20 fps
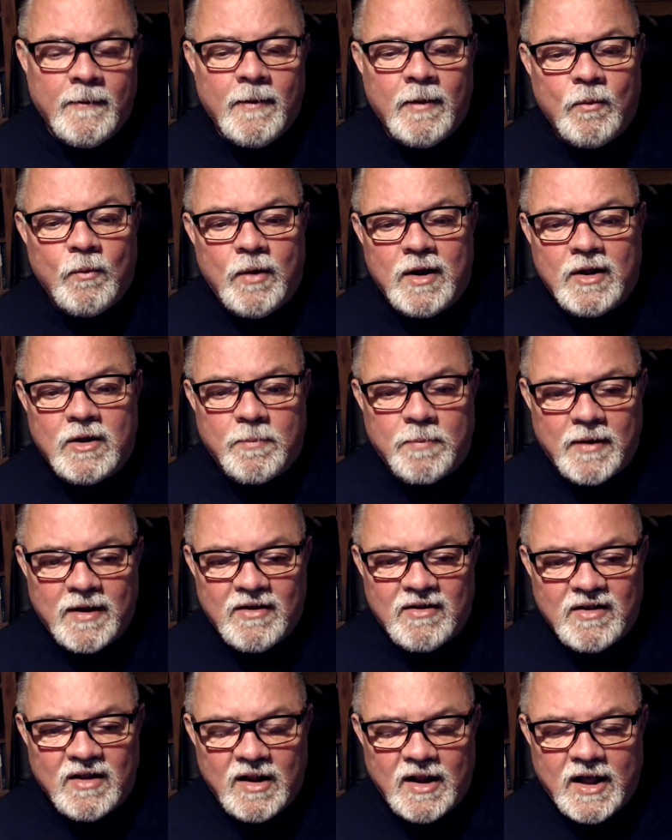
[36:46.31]
where to
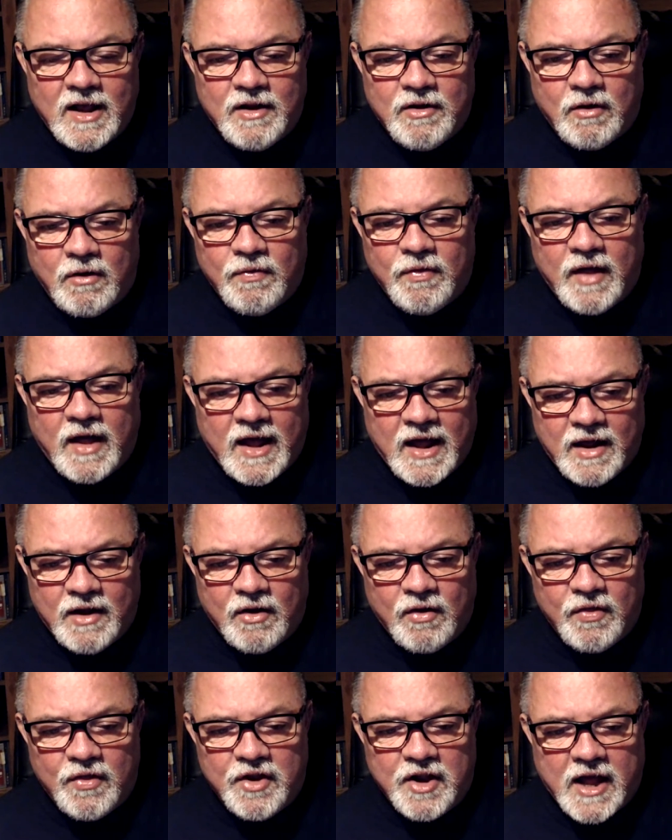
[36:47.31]
place the lead on the head,
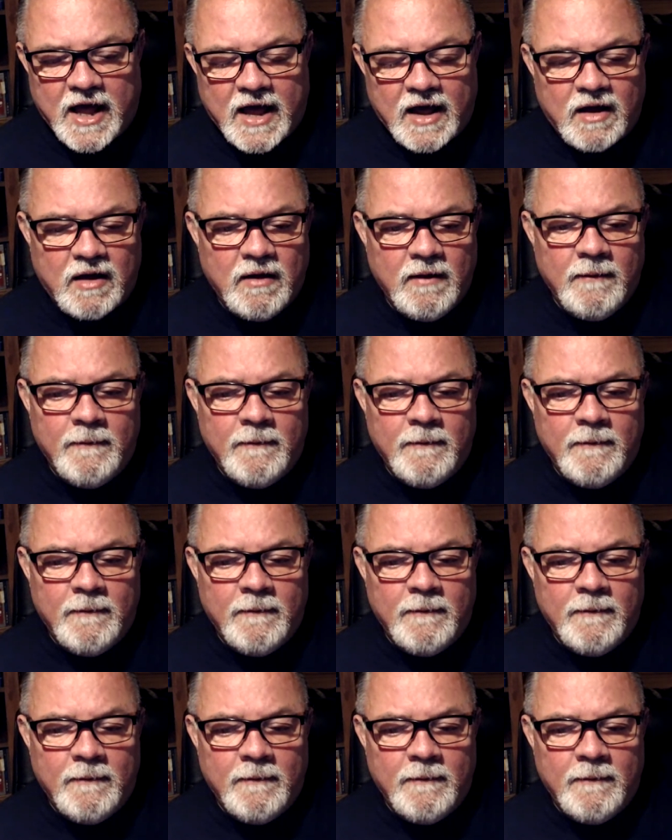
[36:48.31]
on the neck.